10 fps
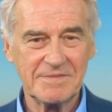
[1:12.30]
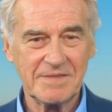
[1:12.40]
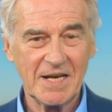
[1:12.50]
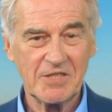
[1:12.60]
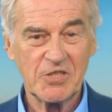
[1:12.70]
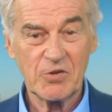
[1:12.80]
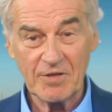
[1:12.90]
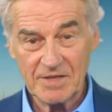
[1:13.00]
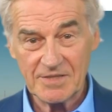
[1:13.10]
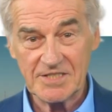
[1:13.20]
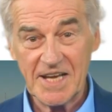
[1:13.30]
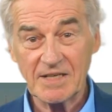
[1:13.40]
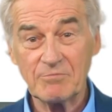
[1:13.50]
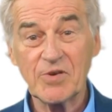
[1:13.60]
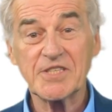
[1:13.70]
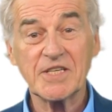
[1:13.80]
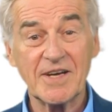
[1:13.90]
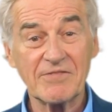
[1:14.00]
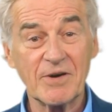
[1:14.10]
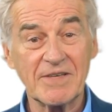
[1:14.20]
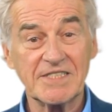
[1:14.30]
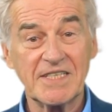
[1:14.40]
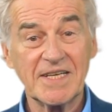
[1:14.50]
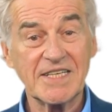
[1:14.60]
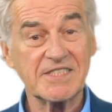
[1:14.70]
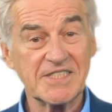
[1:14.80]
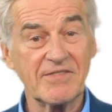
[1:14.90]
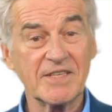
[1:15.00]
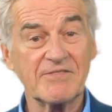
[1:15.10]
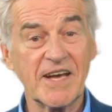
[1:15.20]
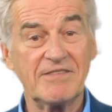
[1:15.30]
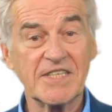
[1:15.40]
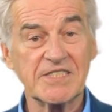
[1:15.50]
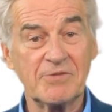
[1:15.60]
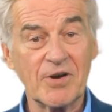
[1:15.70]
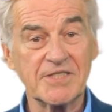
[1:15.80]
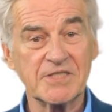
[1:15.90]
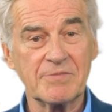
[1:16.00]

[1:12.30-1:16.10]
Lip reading: Ensure that the sound pressure level is at least 75 decibels